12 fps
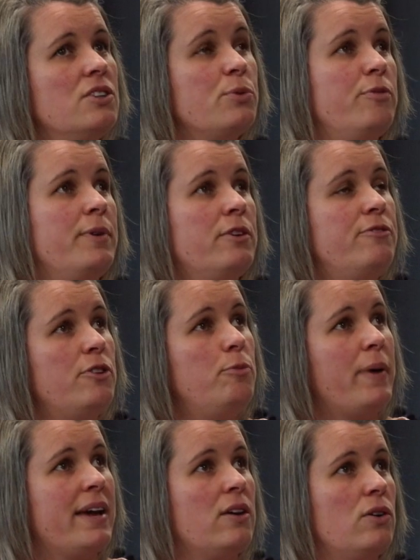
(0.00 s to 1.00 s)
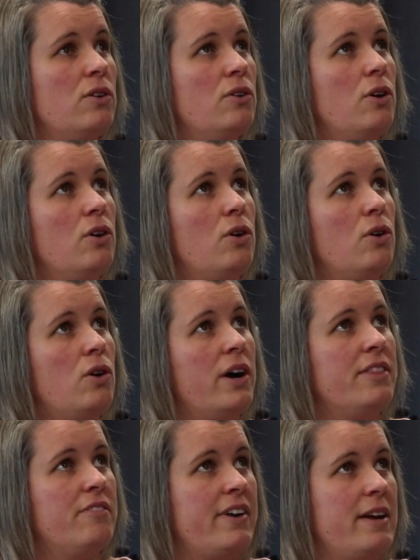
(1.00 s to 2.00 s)
So we've been a food bank
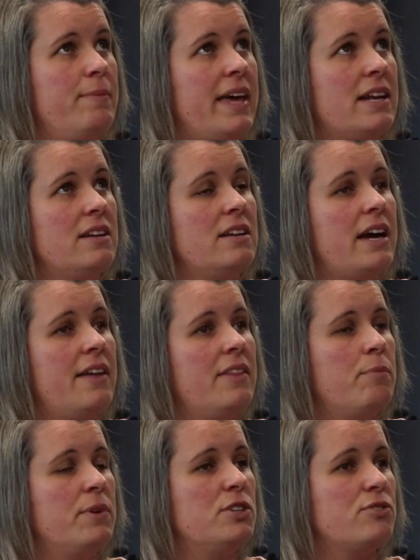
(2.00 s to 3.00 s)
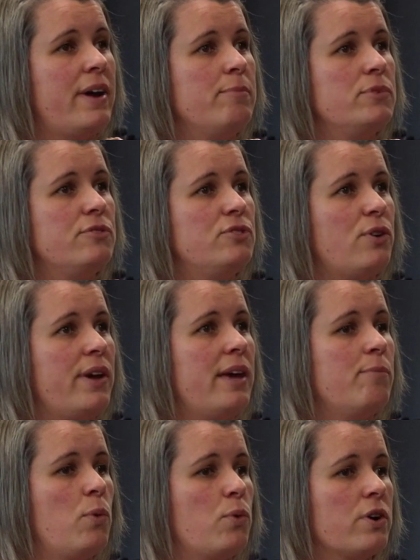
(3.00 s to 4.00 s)
at the very beginning, and then we dreamt of
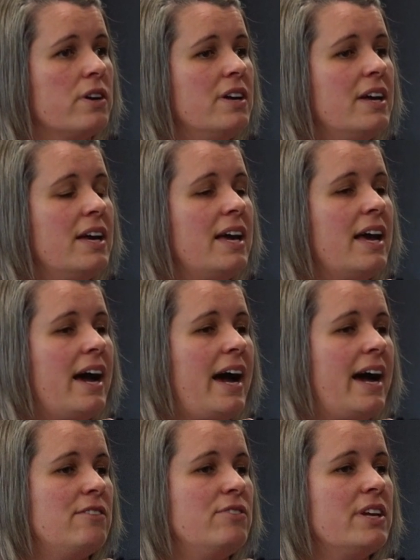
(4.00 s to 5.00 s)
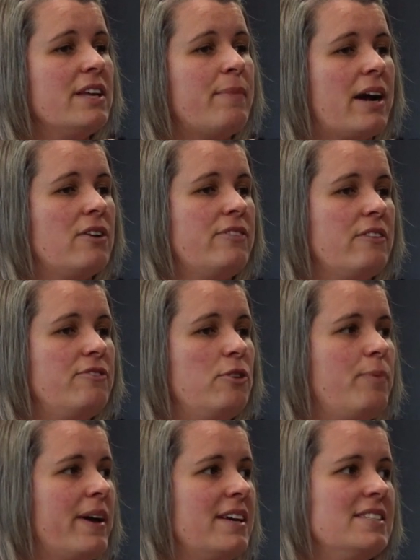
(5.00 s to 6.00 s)
doing more. And really, Magherafelt
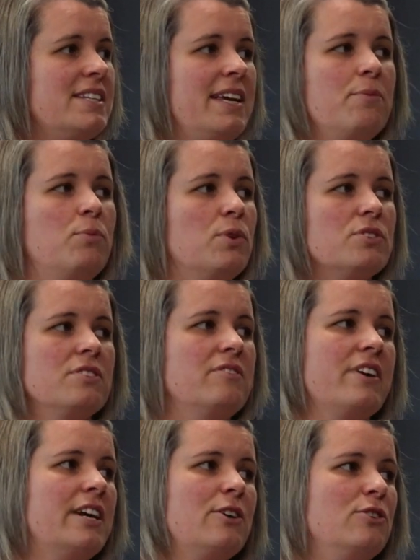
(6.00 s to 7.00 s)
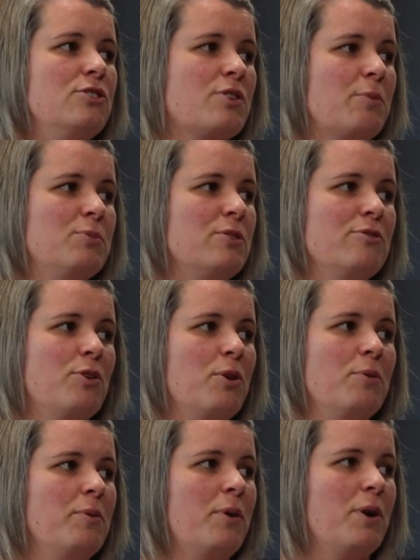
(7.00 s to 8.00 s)
Food Bank as a name wasn't a very good descriptor of
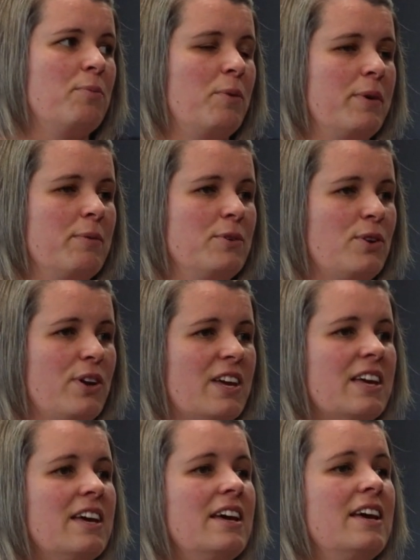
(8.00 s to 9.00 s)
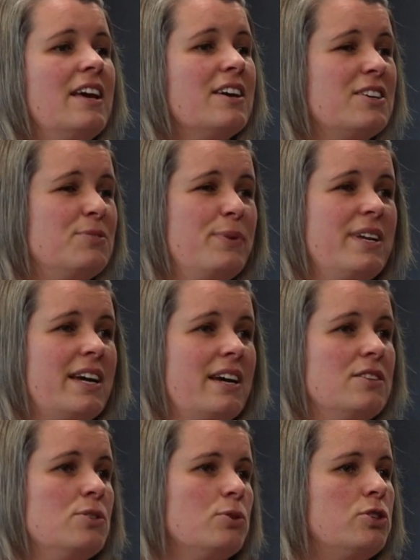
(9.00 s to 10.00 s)
who we were and what we were doing. Because if we'd have
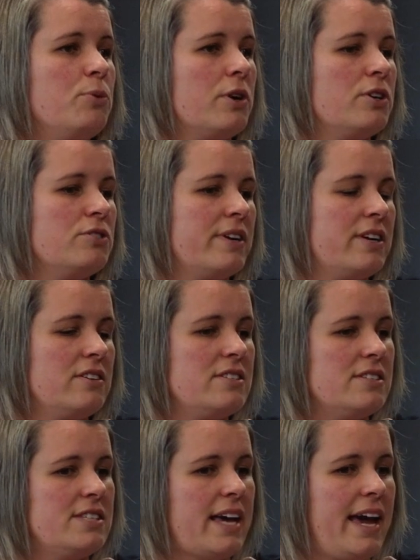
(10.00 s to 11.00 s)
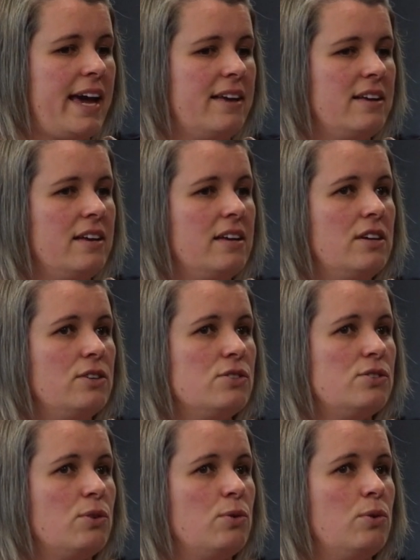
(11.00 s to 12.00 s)
had social workers ring us and say,
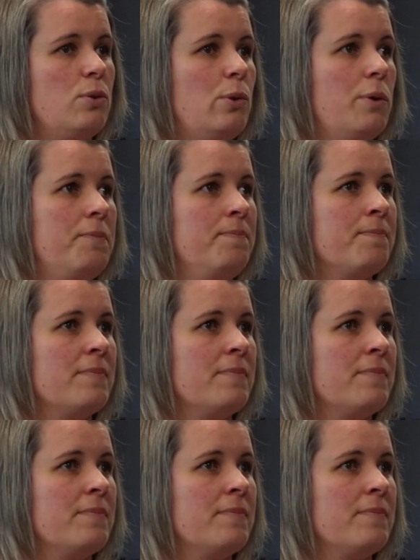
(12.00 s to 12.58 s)
so